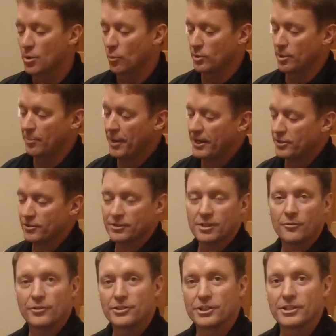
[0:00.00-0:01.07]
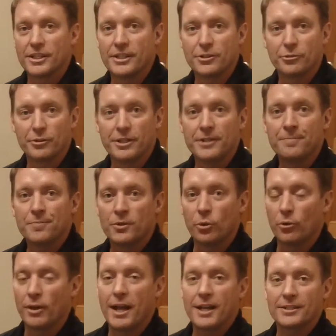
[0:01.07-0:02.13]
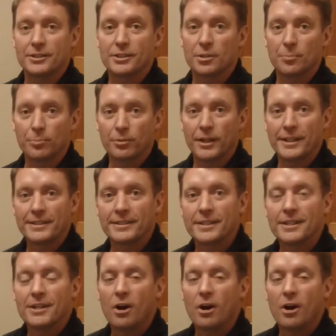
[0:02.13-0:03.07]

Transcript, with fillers: When a patient suffers an injury or has a complaint,